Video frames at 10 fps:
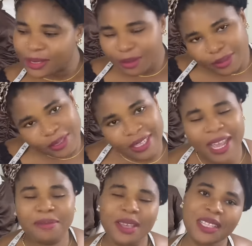So today
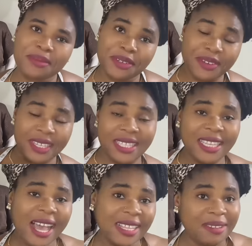I'm going to be reflecting
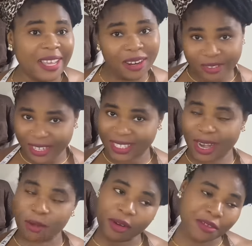that yellow dress that
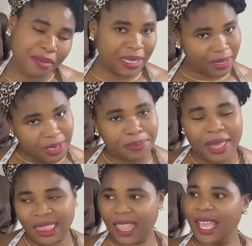I wore for my son's
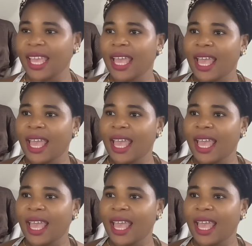birthday.